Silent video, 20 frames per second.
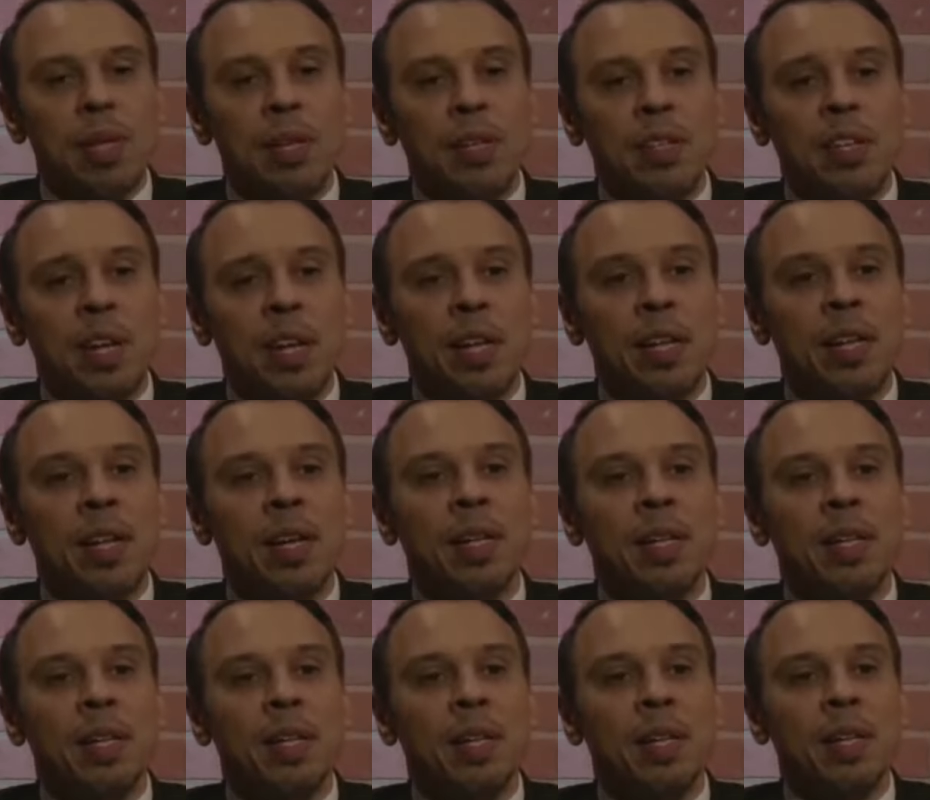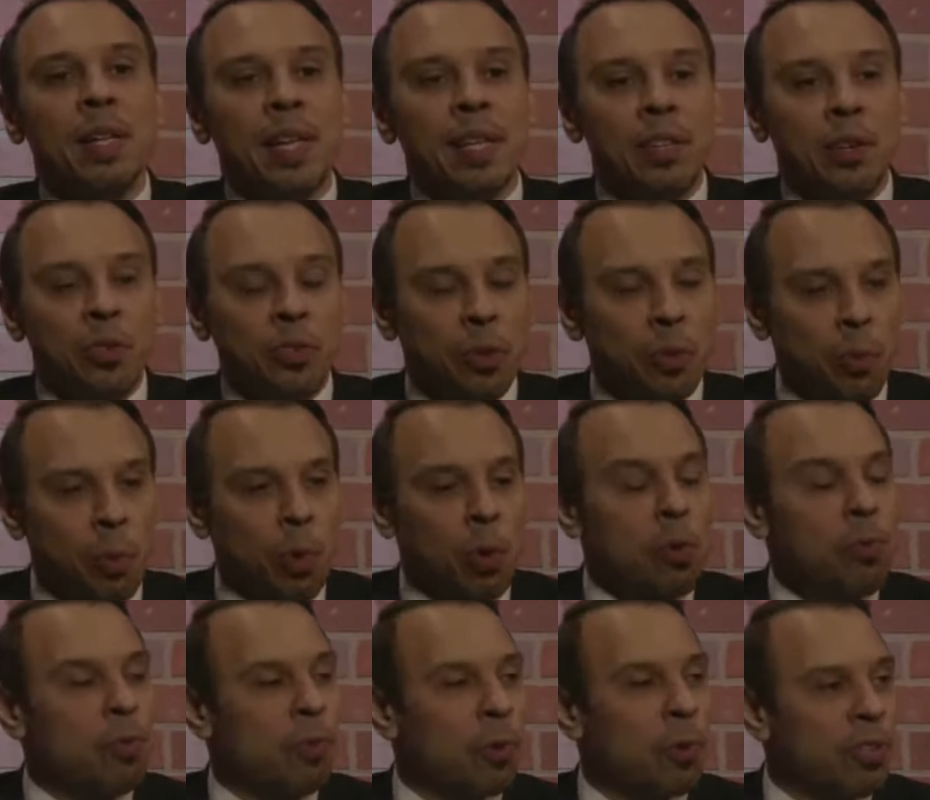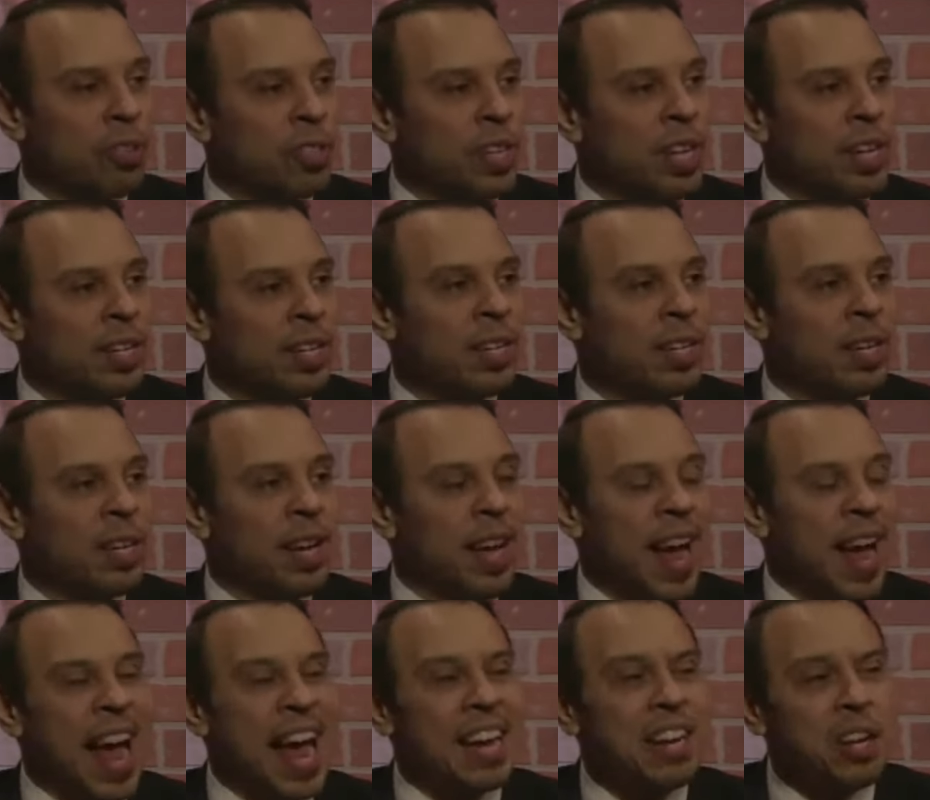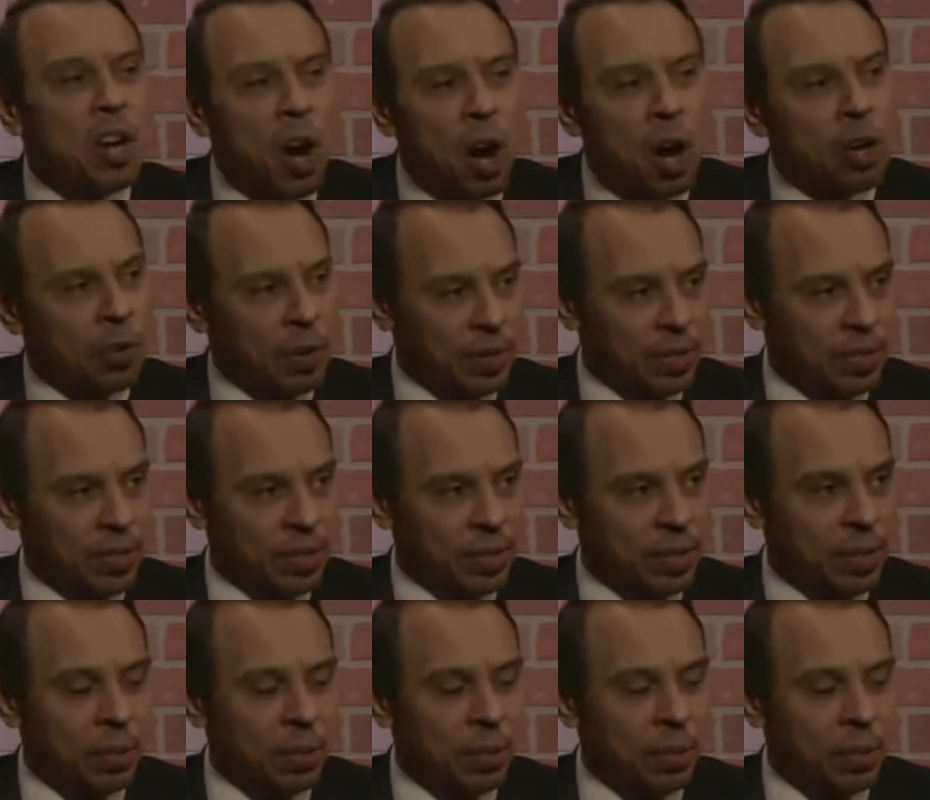said that there's a role for state and Congress.